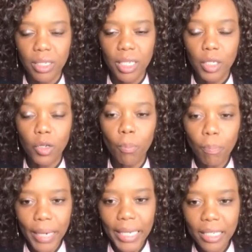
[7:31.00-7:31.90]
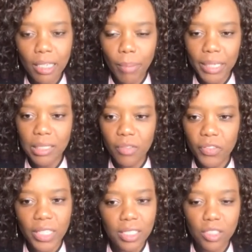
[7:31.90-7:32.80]
Complaining about
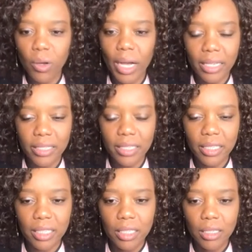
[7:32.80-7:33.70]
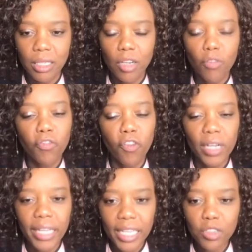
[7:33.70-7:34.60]
something is not asking.
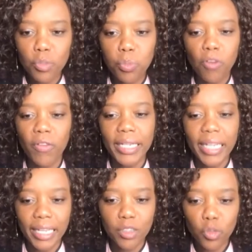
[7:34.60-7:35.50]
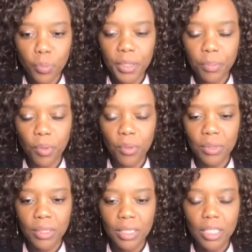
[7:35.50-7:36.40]
Forget to provide hint to
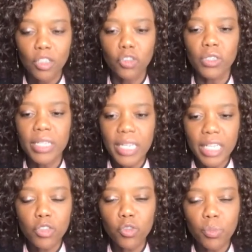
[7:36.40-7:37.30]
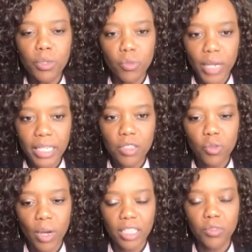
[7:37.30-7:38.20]
people. You need to be ready
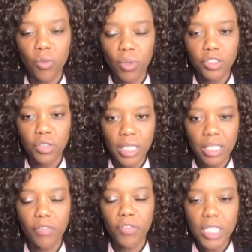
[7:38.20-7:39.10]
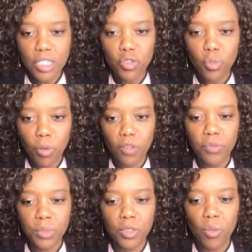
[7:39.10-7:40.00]
to ask for what you need. If you need support
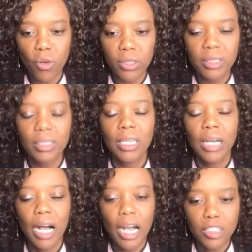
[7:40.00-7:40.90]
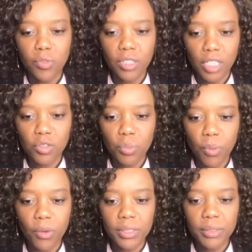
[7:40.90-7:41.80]
from someone, ask for that support.